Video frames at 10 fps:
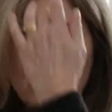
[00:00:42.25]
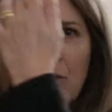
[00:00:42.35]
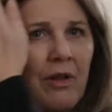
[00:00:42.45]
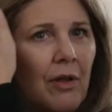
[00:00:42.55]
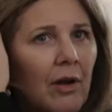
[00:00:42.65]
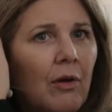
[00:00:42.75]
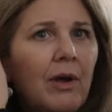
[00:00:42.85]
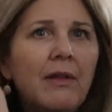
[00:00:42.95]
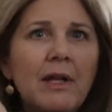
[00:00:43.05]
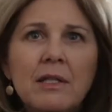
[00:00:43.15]
So I thought,
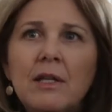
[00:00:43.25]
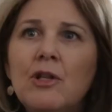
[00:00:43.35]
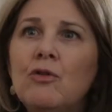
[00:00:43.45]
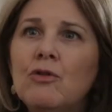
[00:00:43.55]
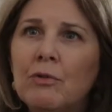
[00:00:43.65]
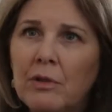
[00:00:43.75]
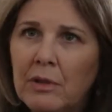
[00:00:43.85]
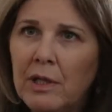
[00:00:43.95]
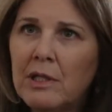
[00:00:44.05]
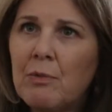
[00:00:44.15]
okay, that's an unusual
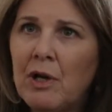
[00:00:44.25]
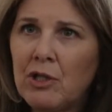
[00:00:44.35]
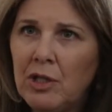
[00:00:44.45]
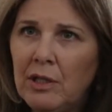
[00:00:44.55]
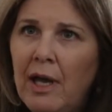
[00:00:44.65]
expression.